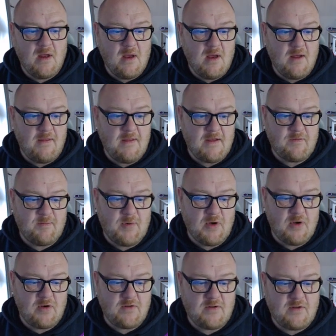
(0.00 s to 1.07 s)
and that's
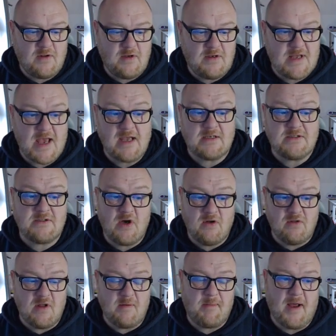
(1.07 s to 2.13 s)
put the text
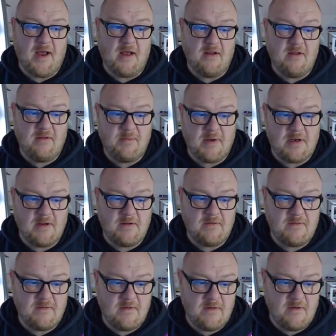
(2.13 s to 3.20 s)
on the path, but
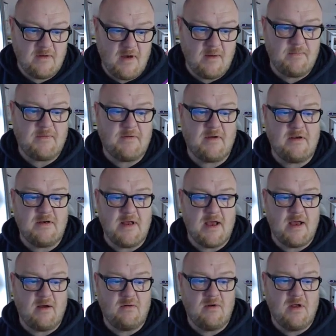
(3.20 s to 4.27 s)
it's upside
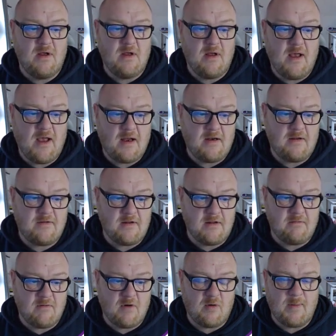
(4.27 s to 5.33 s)
down and it's in the
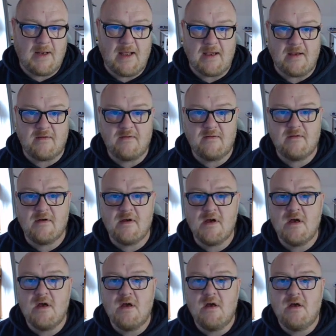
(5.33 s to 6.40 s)
wrong place.
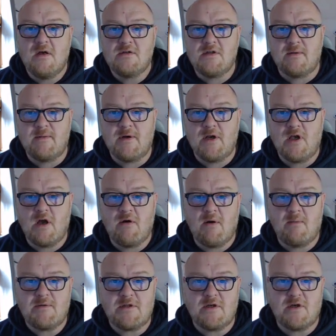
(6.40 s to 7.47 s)
So I'm going to go up
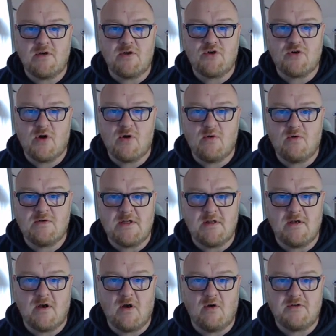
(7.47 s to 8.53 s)
to the controls in the
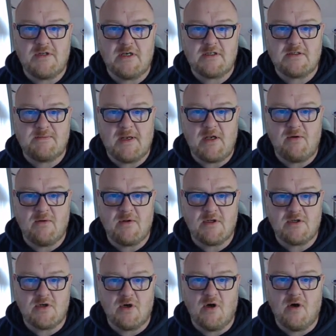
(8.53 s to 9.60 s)
context menu at the
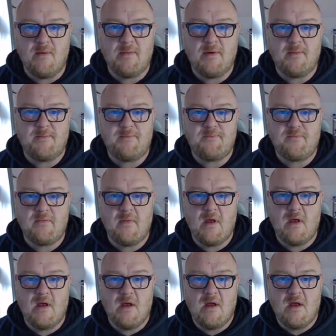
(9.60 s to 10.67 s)
top.
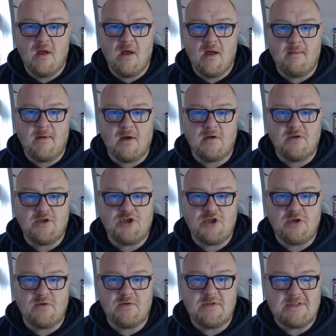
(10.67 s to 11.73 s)
I'm going to
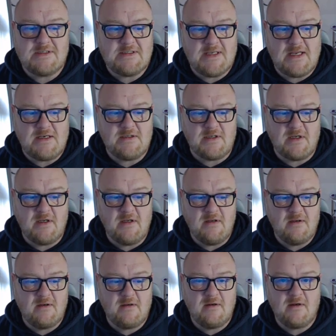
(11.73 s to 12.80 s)
choose Center
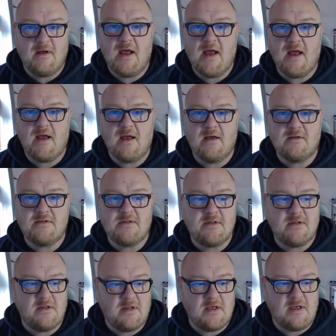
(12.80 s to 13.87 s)
as
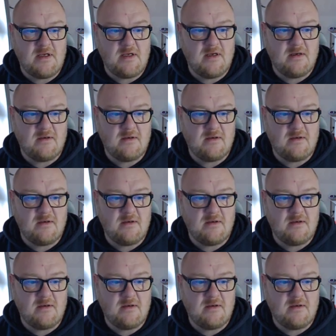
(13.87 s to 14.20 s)
the